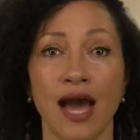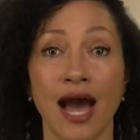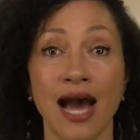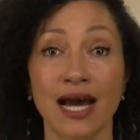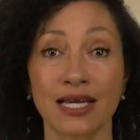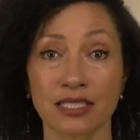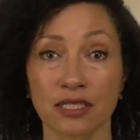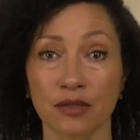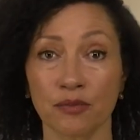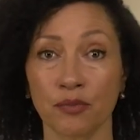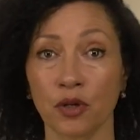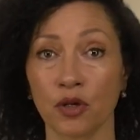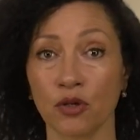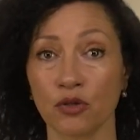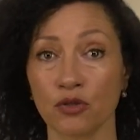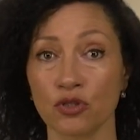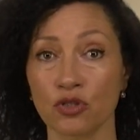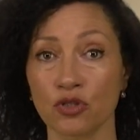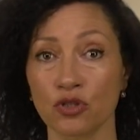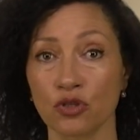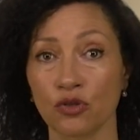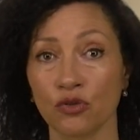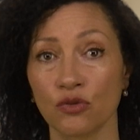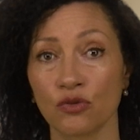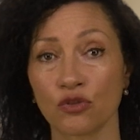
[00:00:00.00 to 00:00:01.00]
as
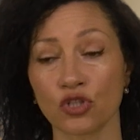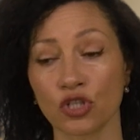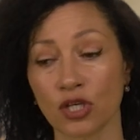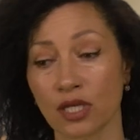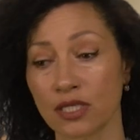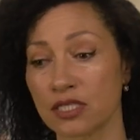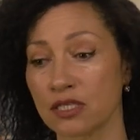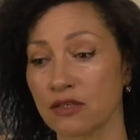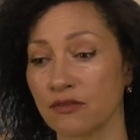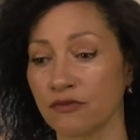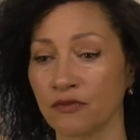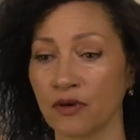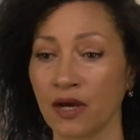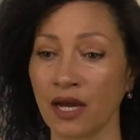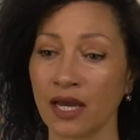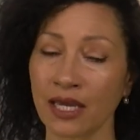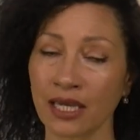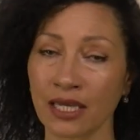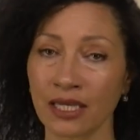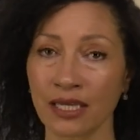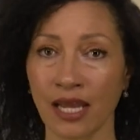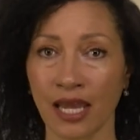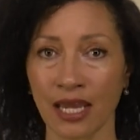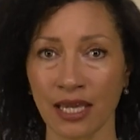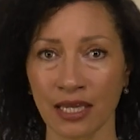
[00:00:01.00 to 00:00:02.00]
opposed to
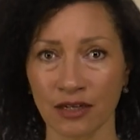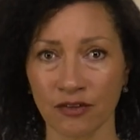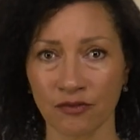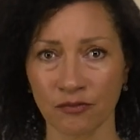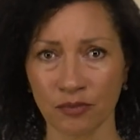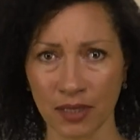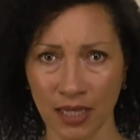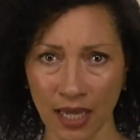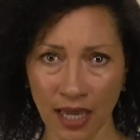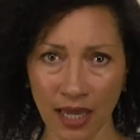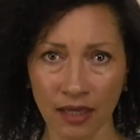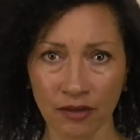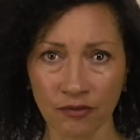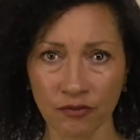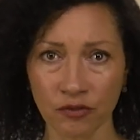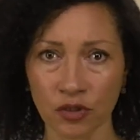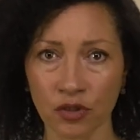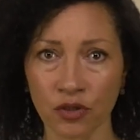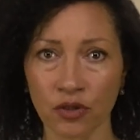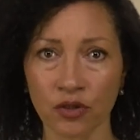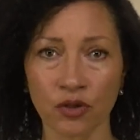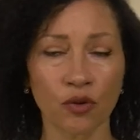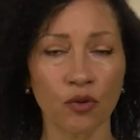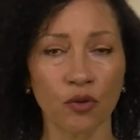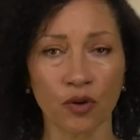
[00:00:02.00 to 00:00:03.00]
justifying negative
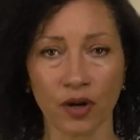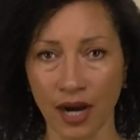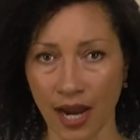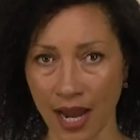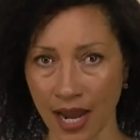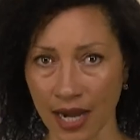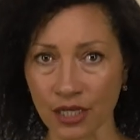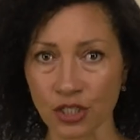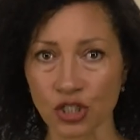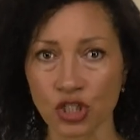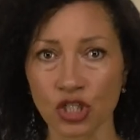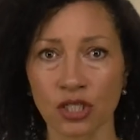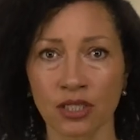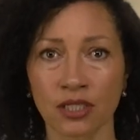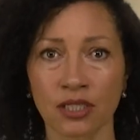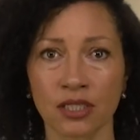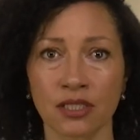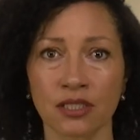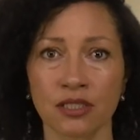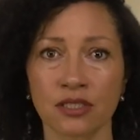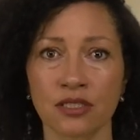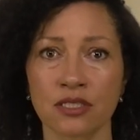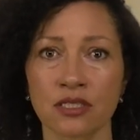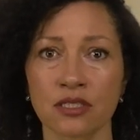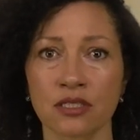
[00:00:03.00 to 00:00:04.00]
behavior or
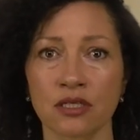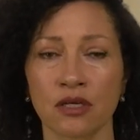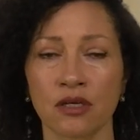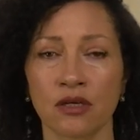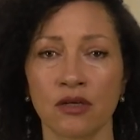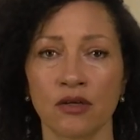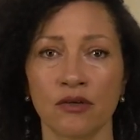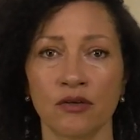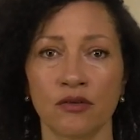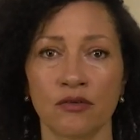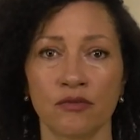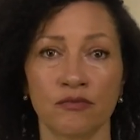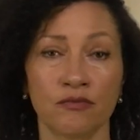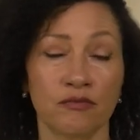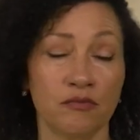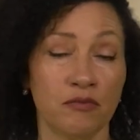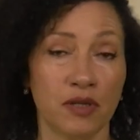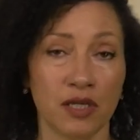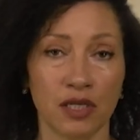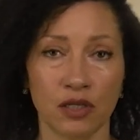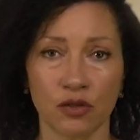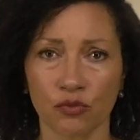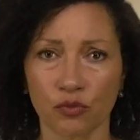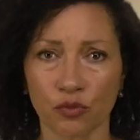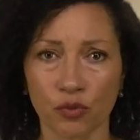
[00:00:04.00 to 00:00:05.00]
actions,
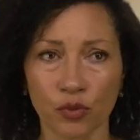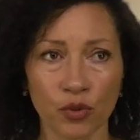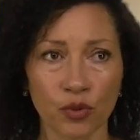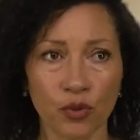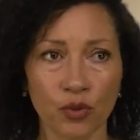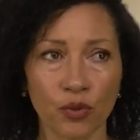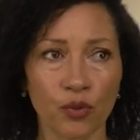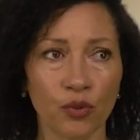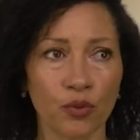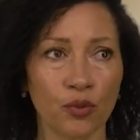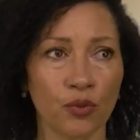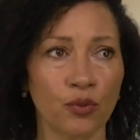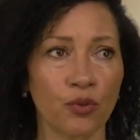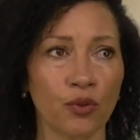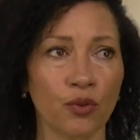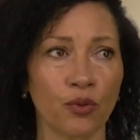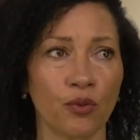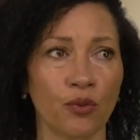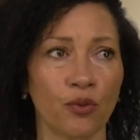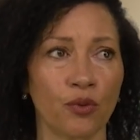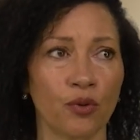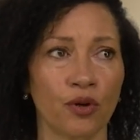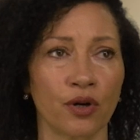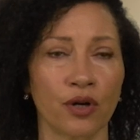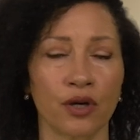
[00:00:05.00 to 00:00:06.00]
being rude
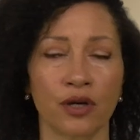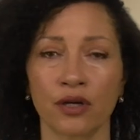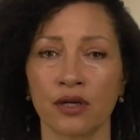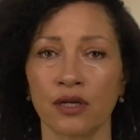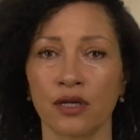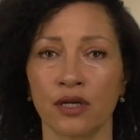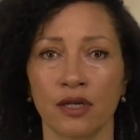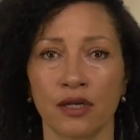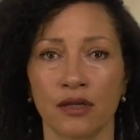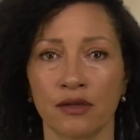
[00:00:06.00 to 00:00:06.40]
or